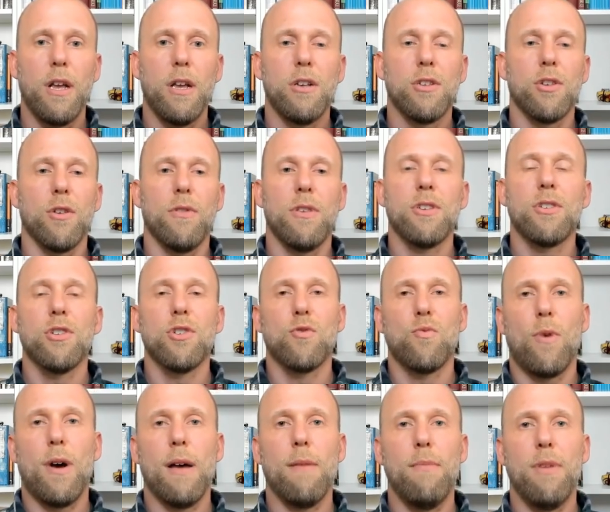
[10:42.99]
So this is
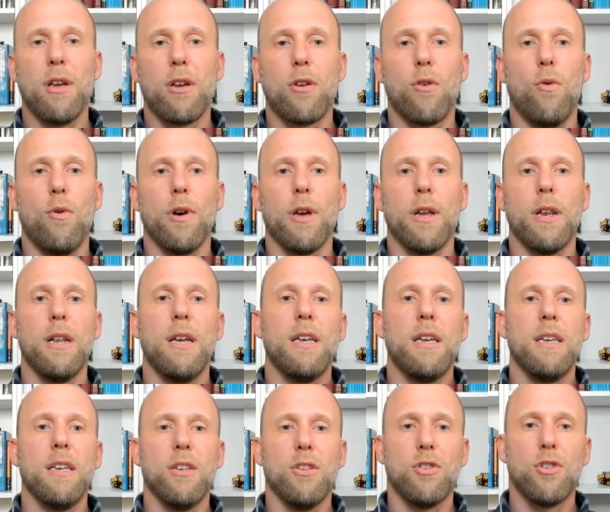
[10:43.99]
why Bitcoin
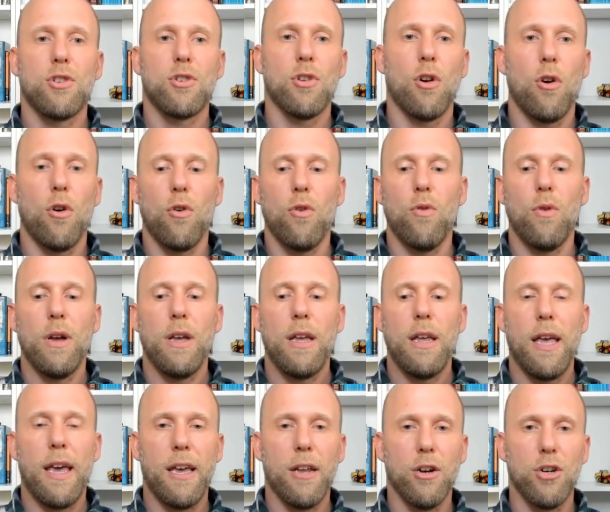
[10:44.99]
is so
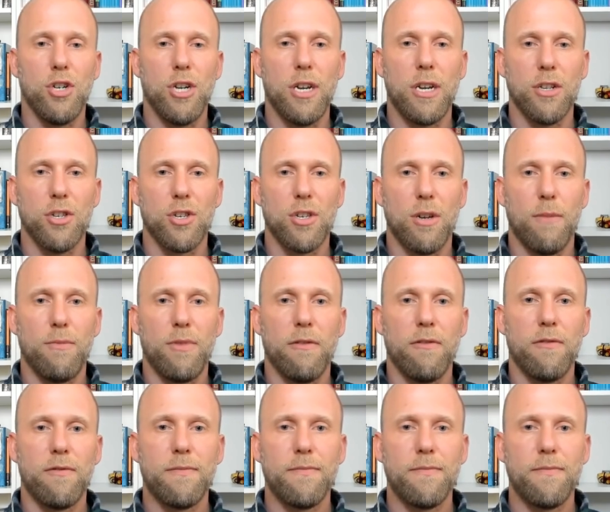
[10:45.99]
energy consumptive.